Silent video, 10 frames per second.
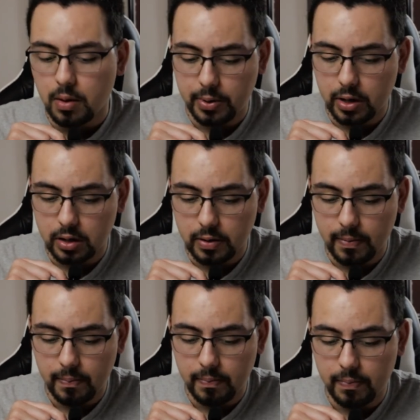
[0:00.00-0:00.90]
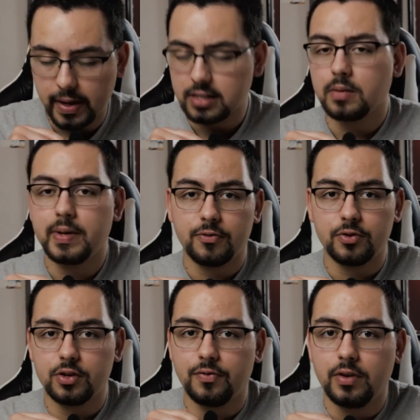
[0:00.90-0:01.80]
But that's going to be it for
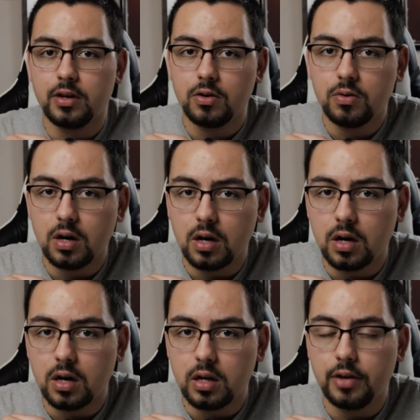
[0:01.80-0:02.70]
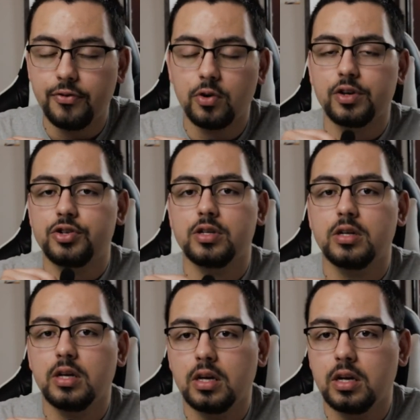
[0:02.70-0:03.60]
this video. If you're
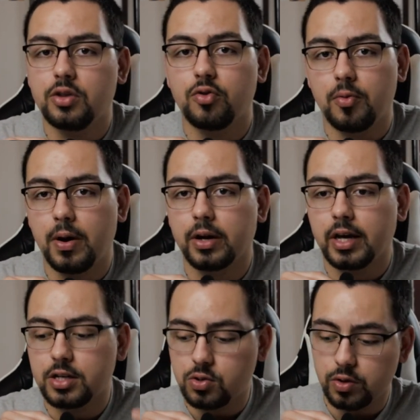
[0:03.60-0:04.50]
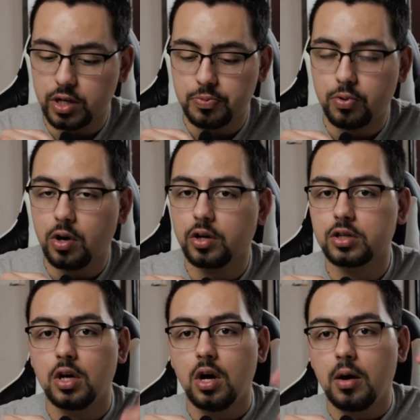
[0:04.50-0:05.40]
interested in either the podcast or this
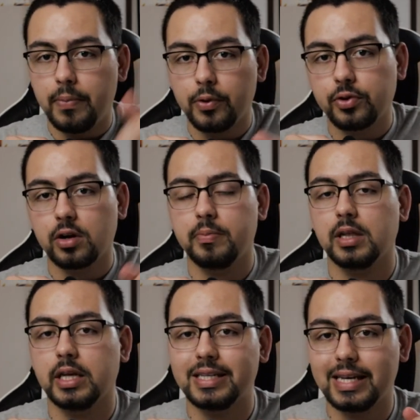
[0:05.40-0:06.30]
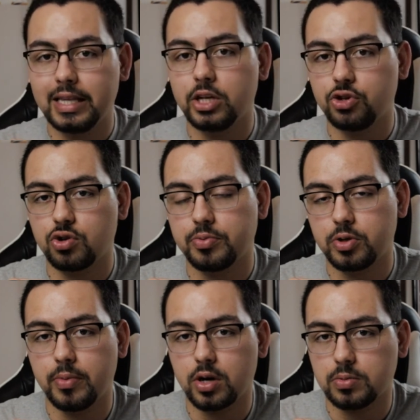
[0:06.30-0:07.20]
product, both are going to be linked in the
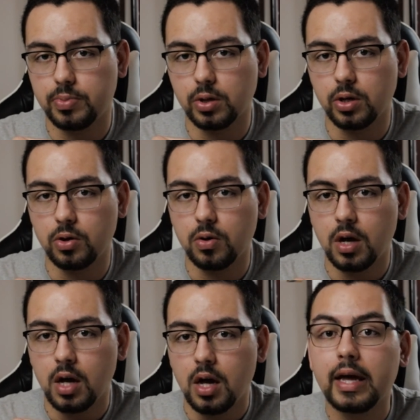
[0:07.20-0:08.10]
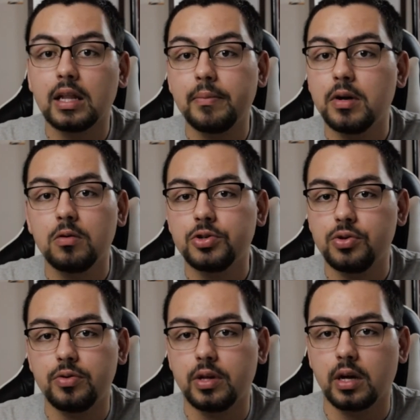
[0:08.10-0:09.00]
description box below. And let me know what
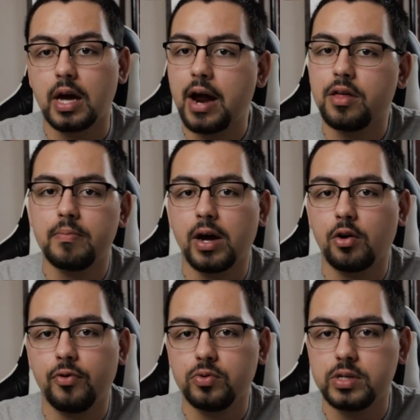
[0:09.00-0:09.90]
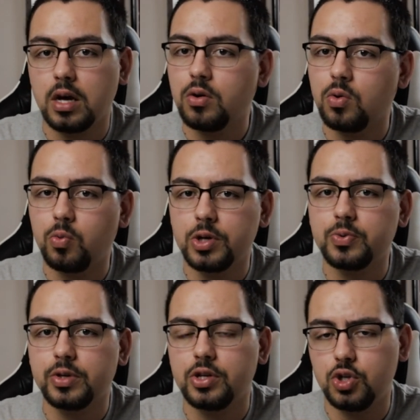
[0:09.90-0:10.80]
you think. How did the microphone sound? Which
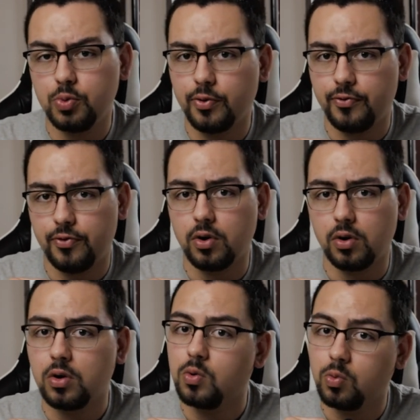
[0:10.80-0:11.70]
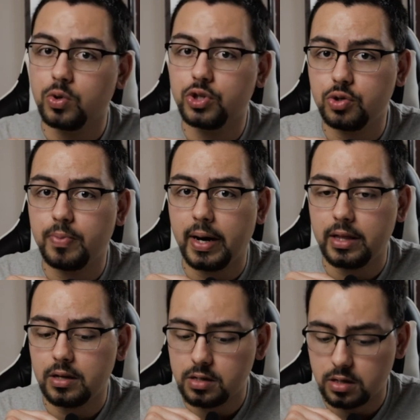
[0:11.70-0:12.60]
one did you prefer? Would you buy
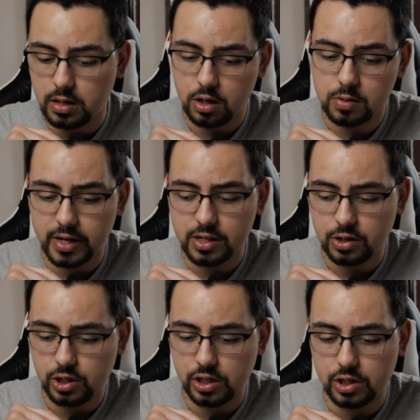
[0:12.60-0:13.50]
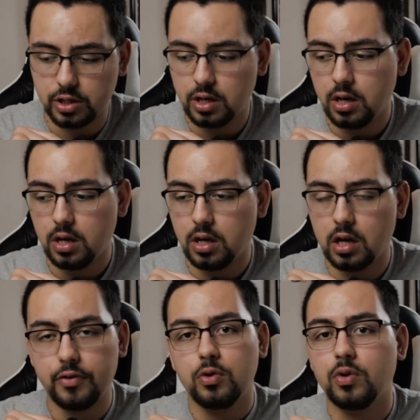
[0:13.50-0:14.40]
this? Here's my suggestion.
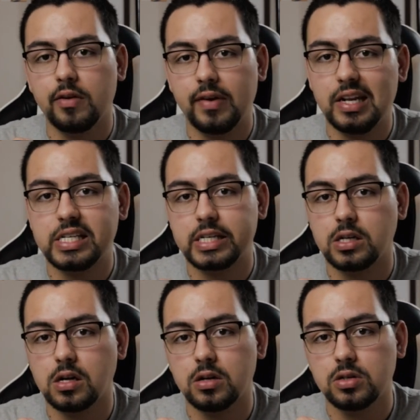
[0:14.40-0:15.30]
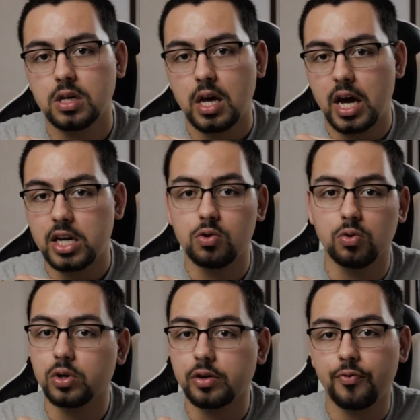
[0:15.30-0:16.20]
If you only have $86 and you're
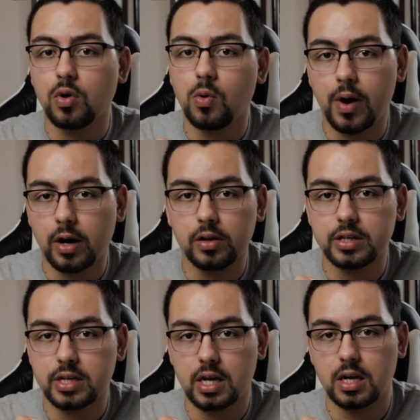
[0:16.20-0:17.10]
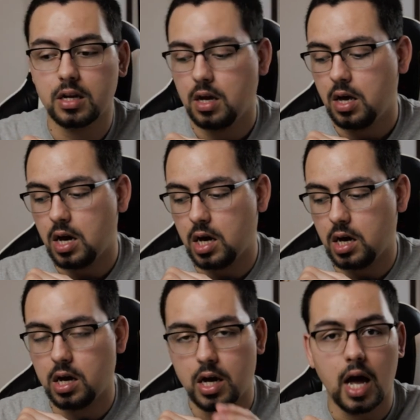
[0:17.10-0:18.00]
looking for a wireless kit,
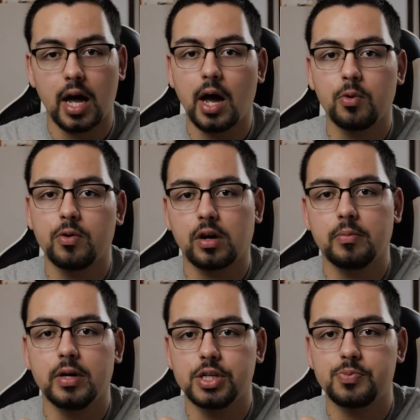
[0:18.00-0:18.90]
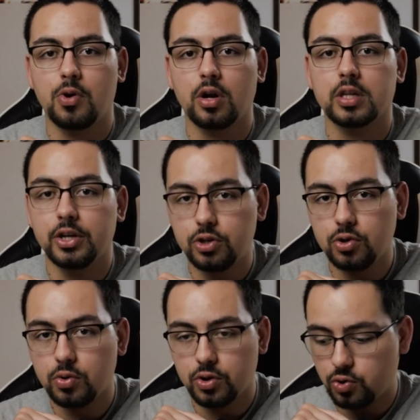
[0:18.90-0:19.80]
I would recommend this product. I
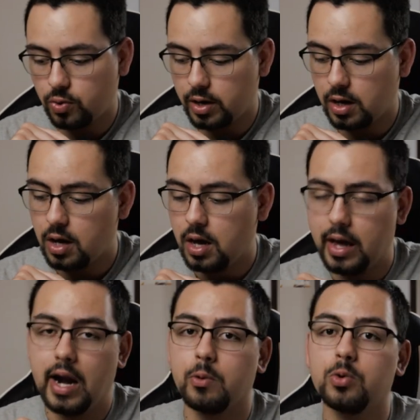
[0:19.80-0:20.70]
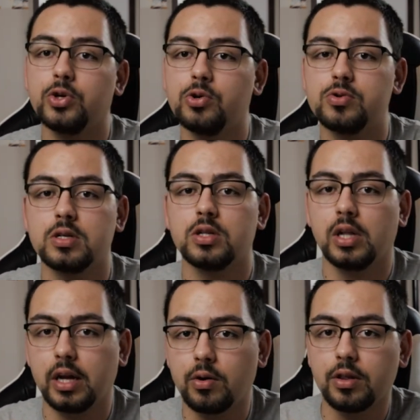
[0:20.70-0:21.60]
do enjoy it, and I will use it
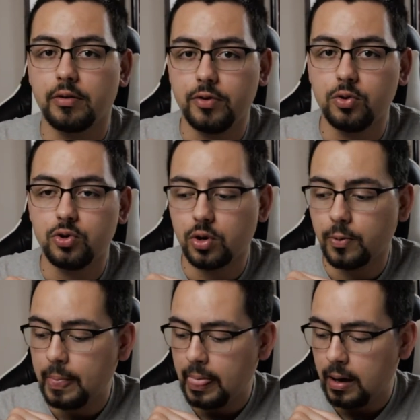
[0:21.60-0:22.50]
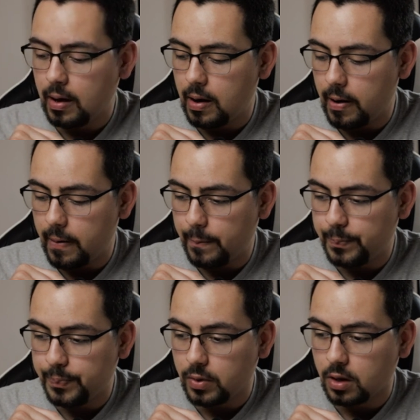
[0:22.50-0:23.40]
later on in the future
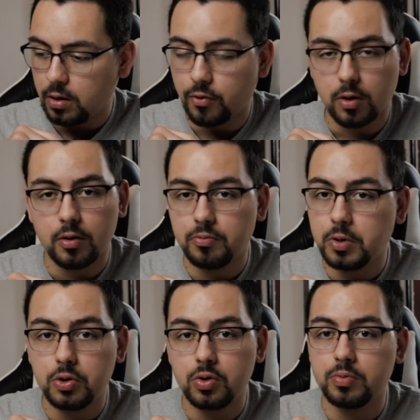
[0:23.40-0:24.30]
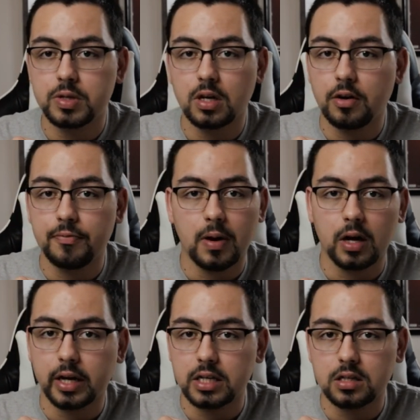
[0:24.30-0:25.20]
for YouTube stuff,
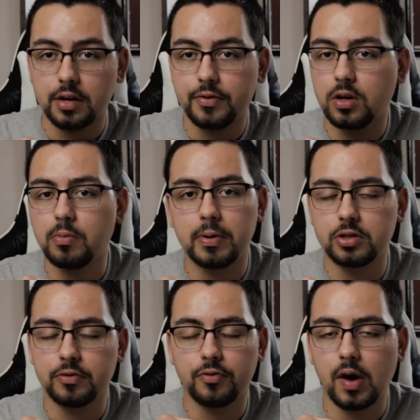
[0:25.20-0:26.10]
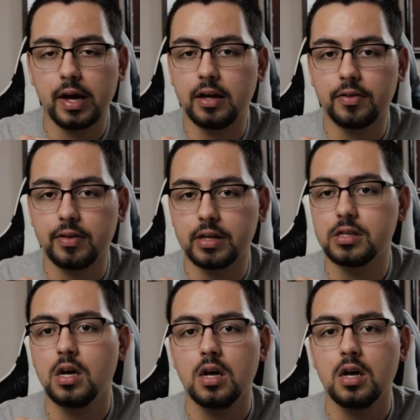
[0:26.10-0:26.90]
podcast stuff, a bunch of variety of things.